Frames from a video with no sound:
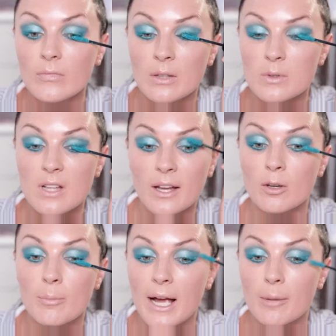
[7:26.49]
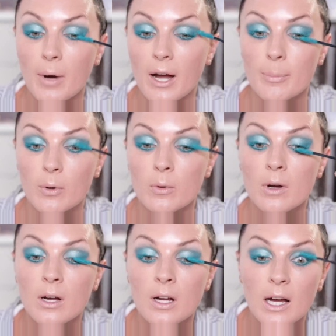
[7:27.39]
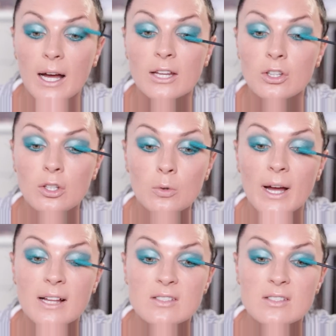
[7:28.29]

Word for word: It was like your Mac Bible. And you had